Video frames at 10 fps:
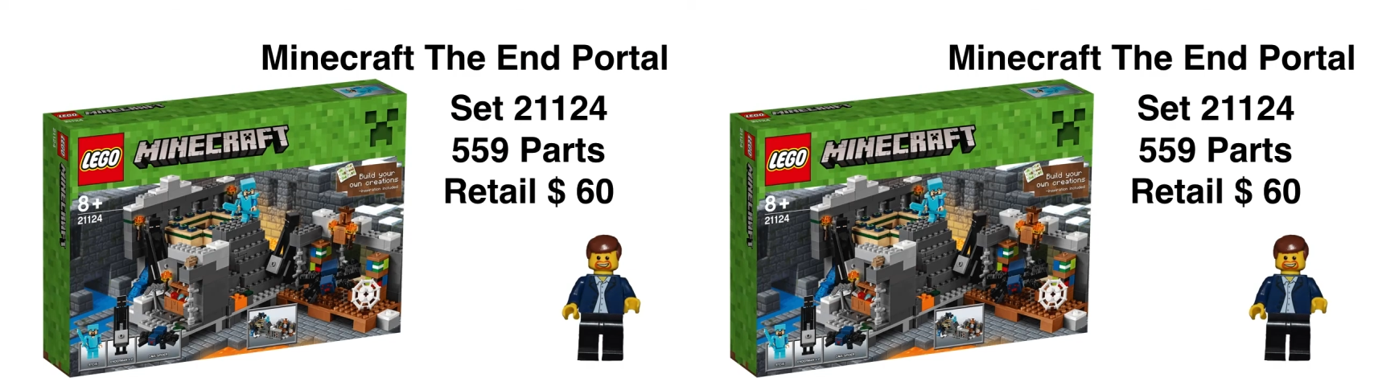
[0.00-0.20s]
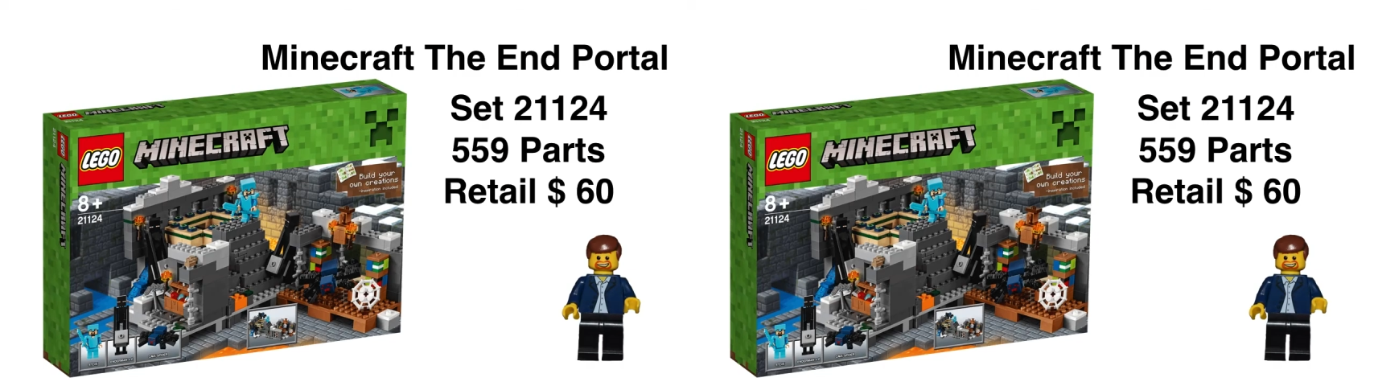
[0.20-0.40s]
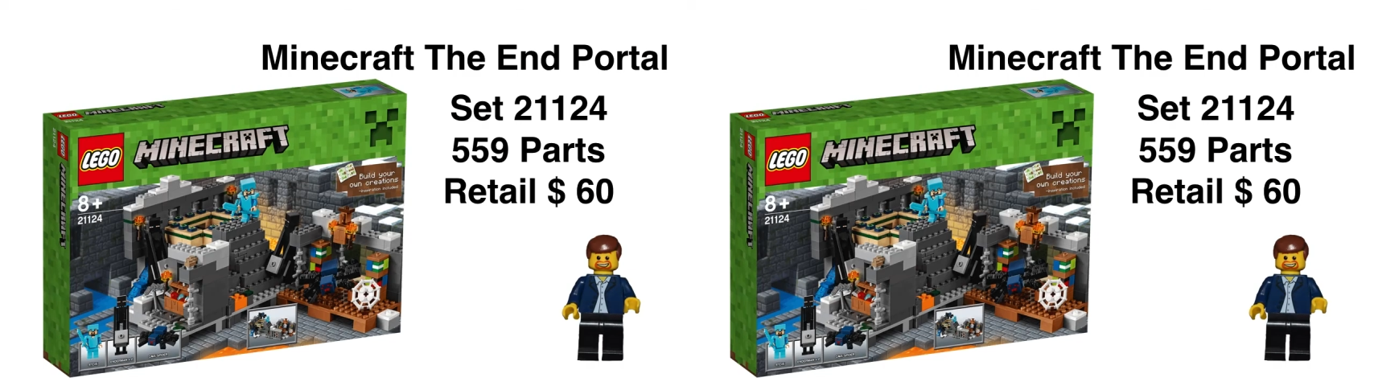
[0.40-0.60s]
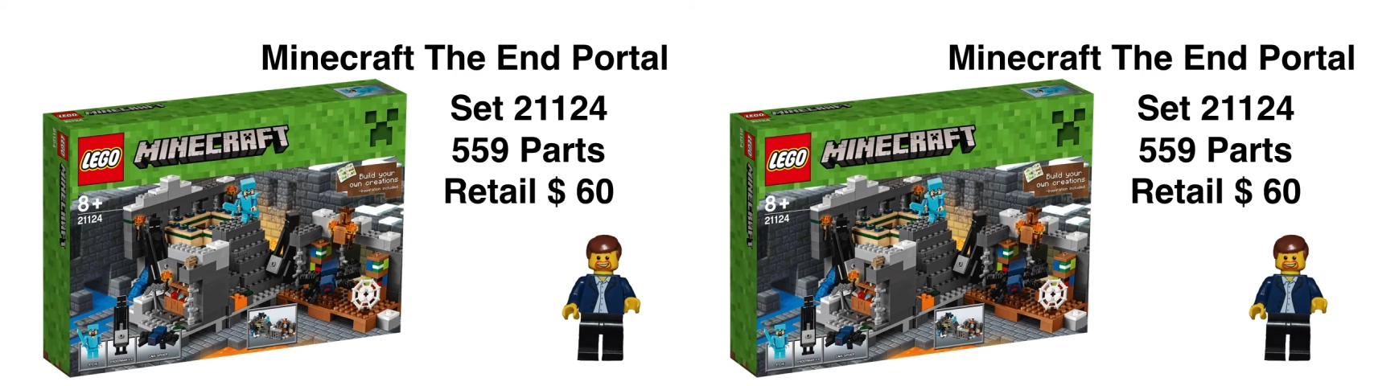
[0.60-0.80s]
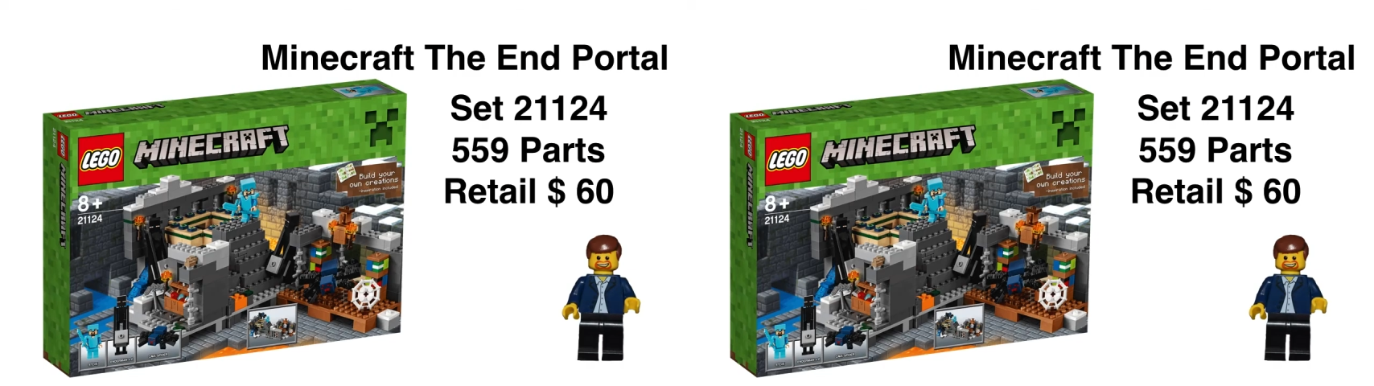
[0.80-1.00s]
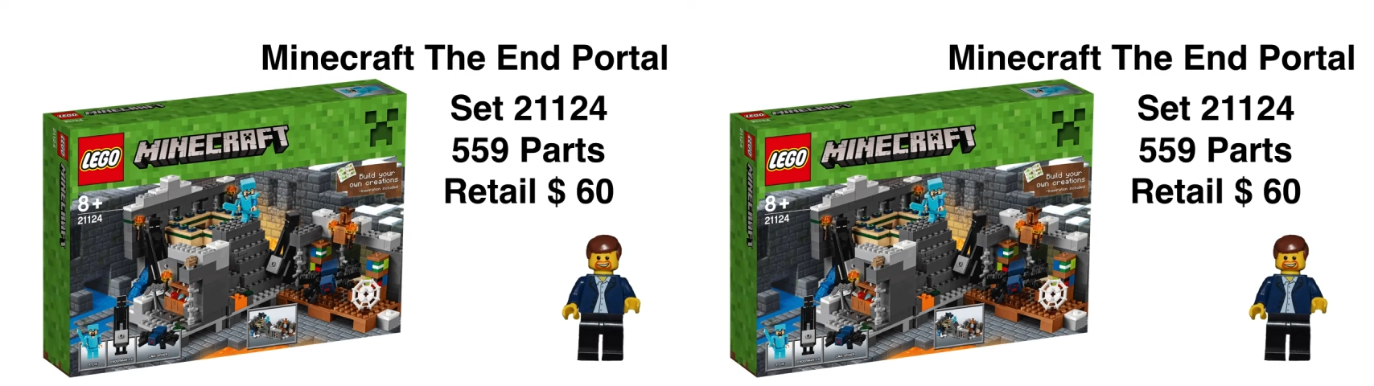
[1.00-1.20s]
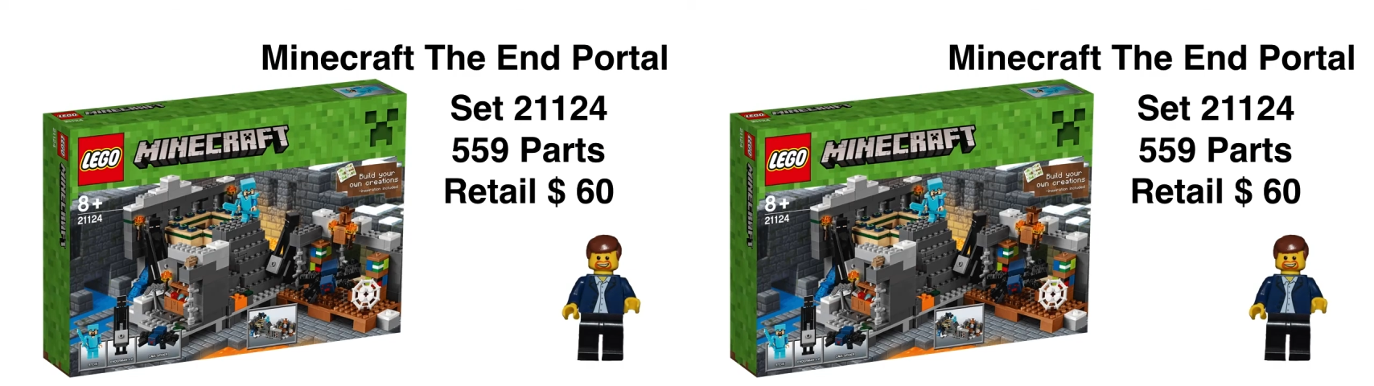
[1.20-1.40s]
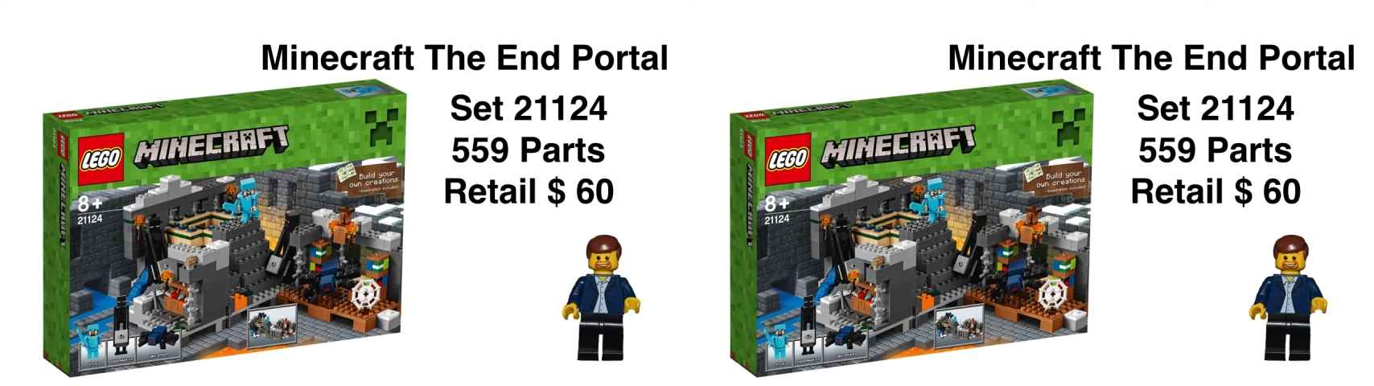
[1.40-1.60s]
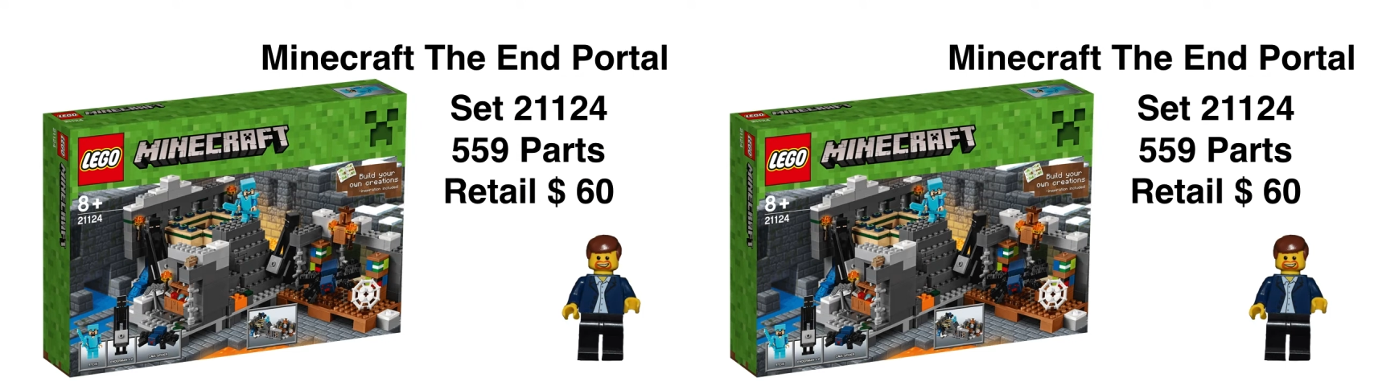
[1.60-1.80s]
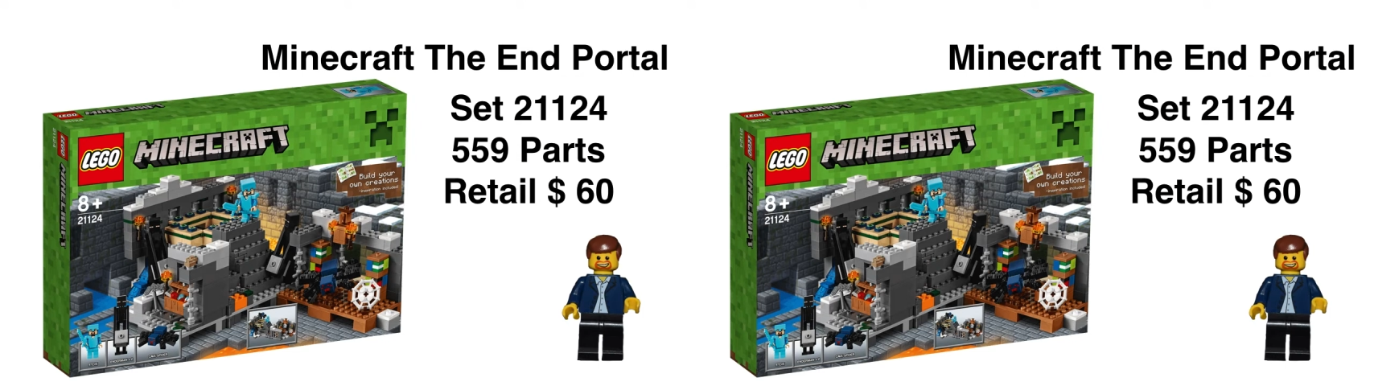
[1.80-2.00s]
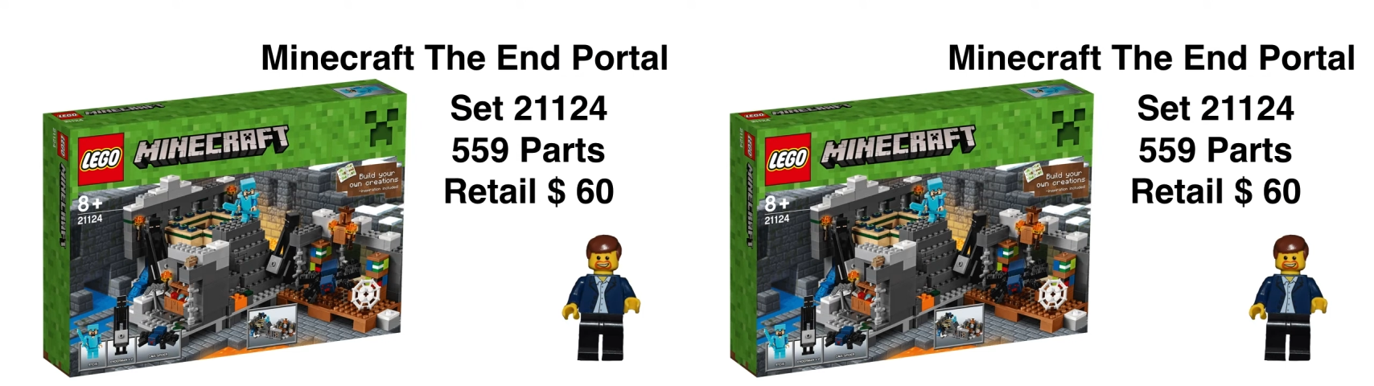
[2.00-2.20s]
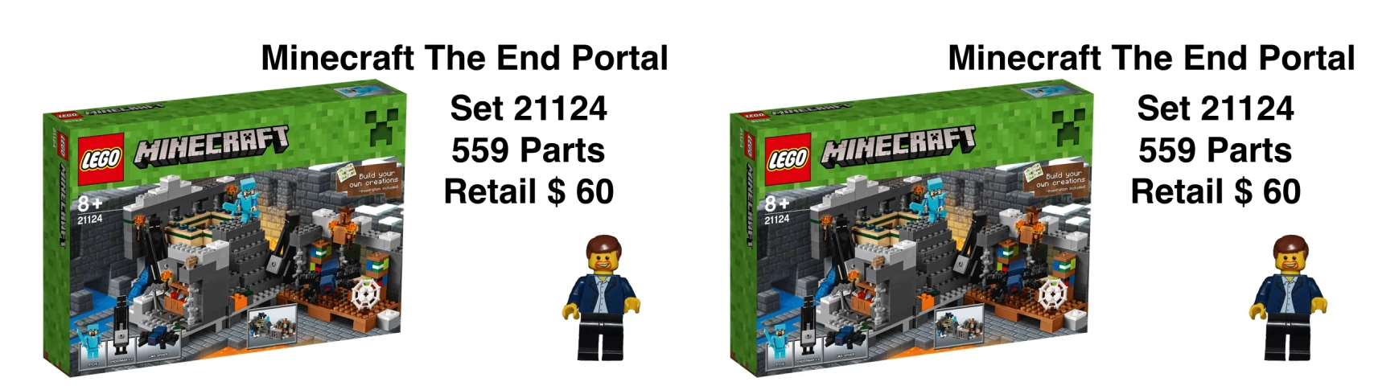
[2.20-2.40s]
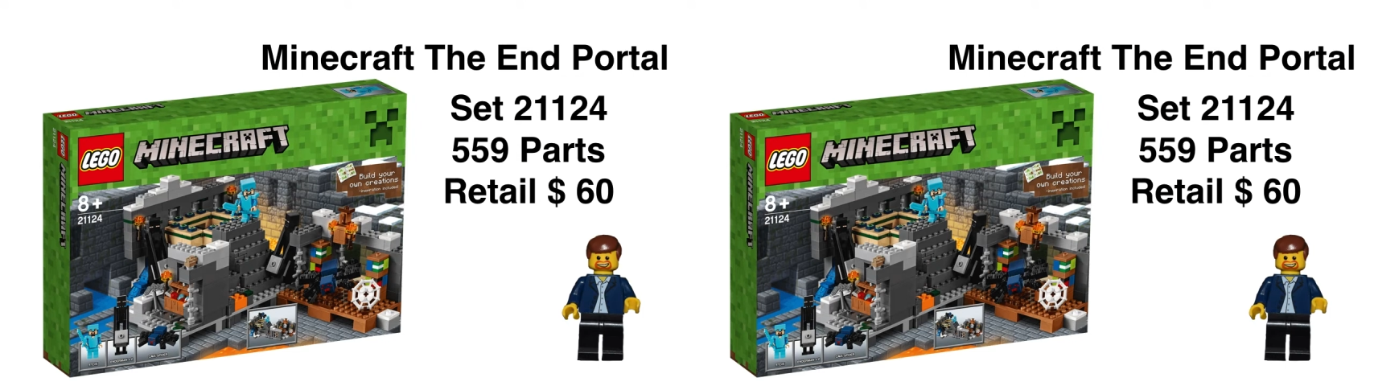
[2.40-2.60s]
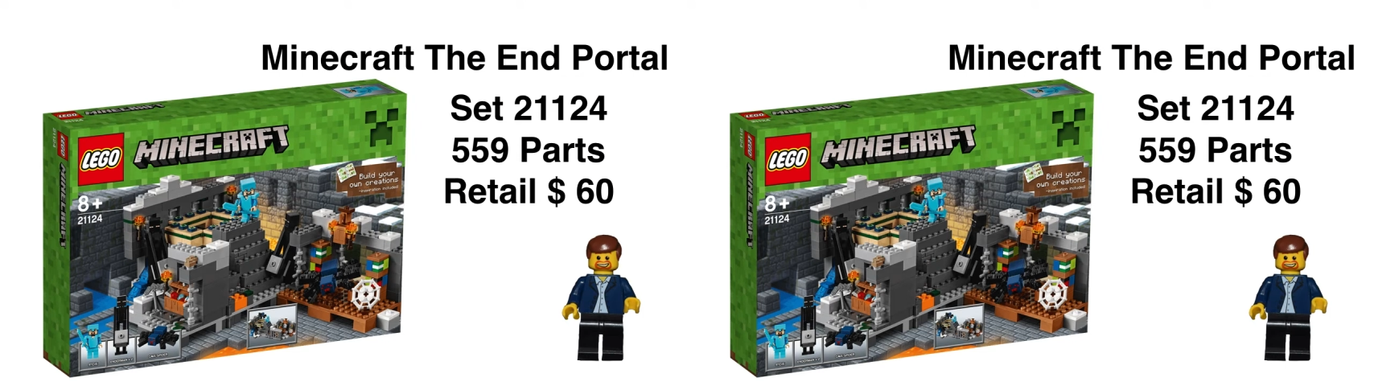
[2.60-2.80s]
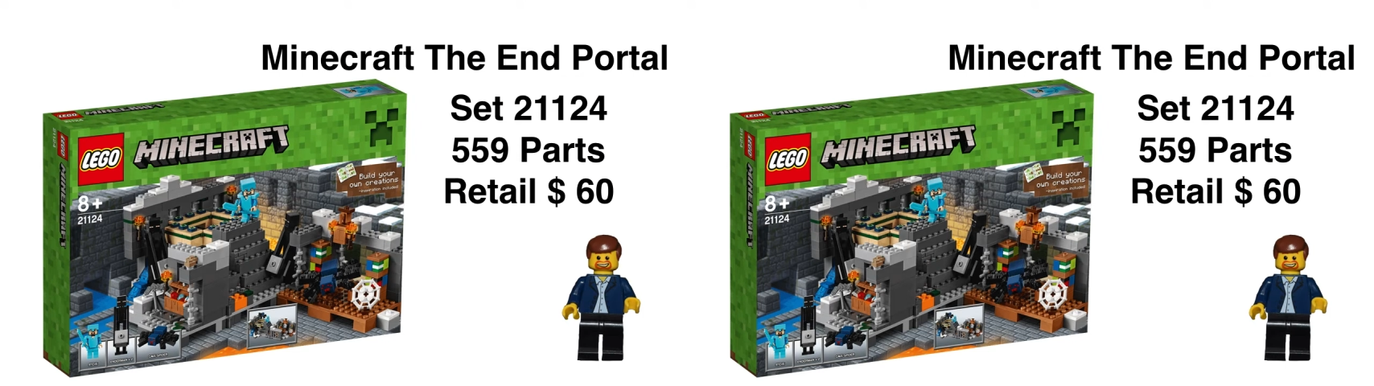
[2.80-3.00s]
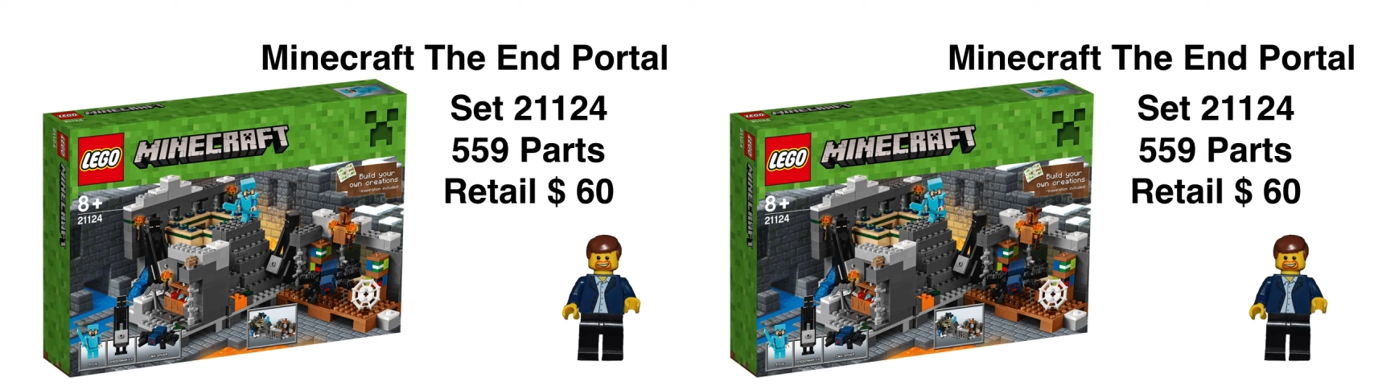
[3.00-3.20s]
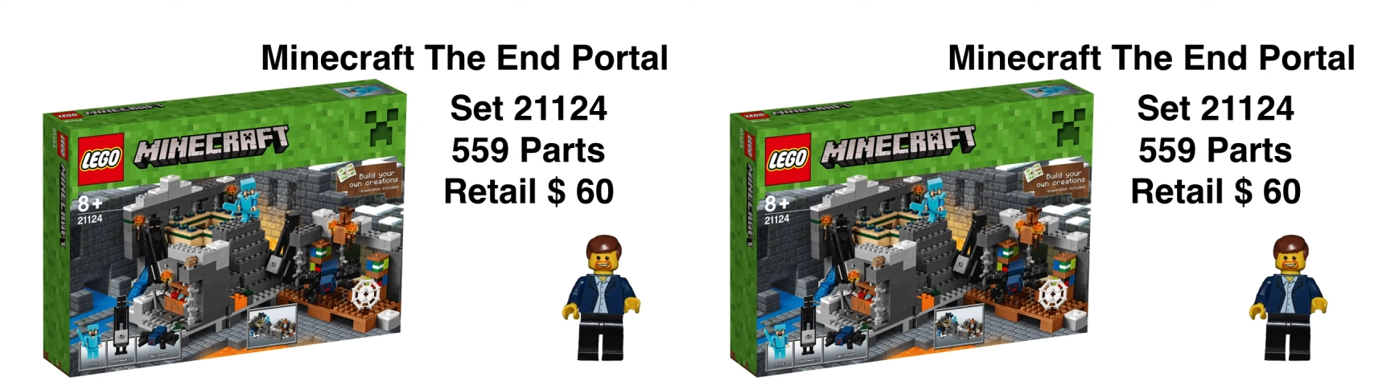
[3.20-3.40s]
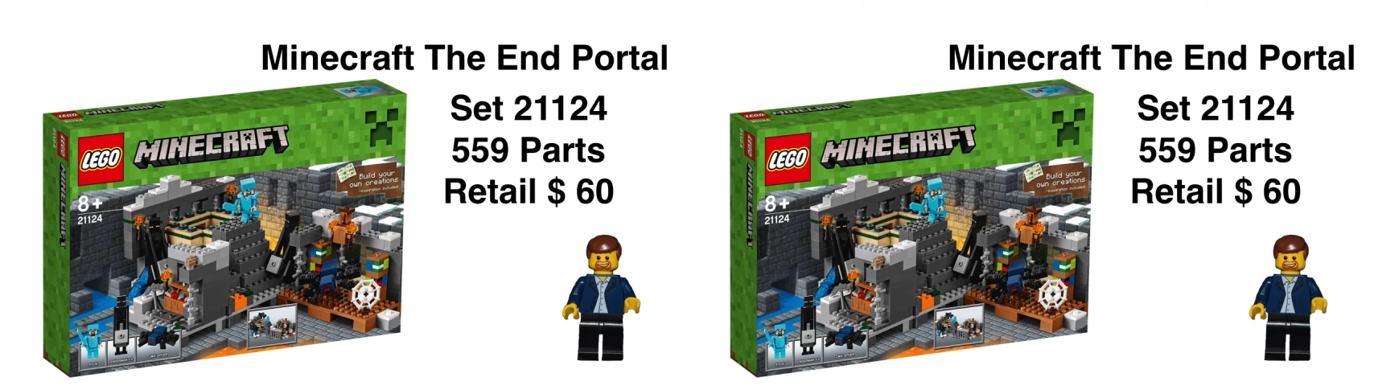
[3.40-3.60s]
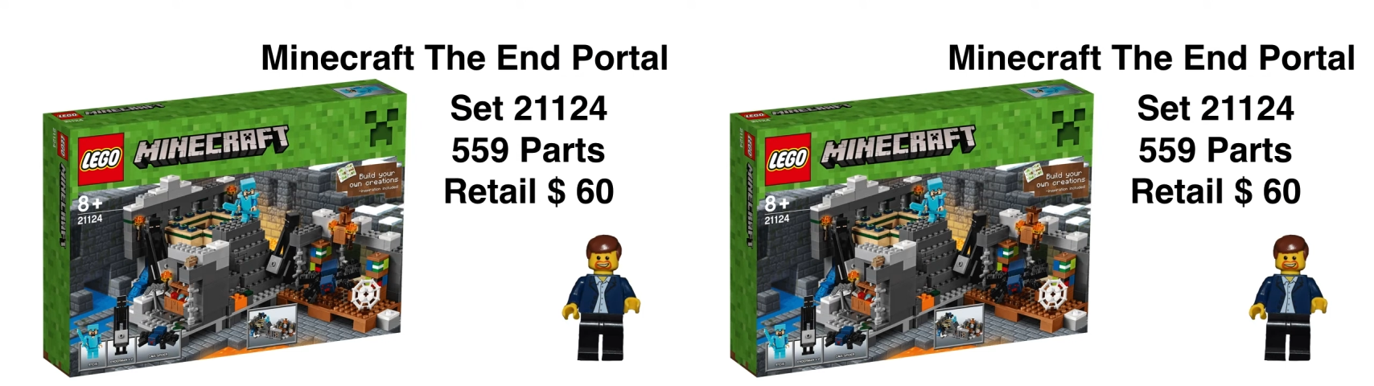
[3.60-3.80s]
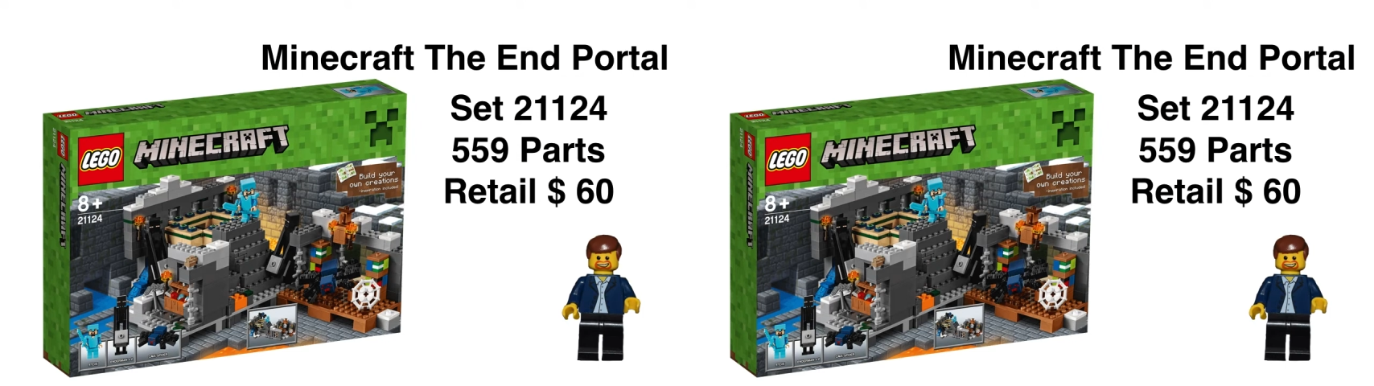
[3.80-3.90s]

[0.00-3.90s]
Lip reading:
(no speaker visible)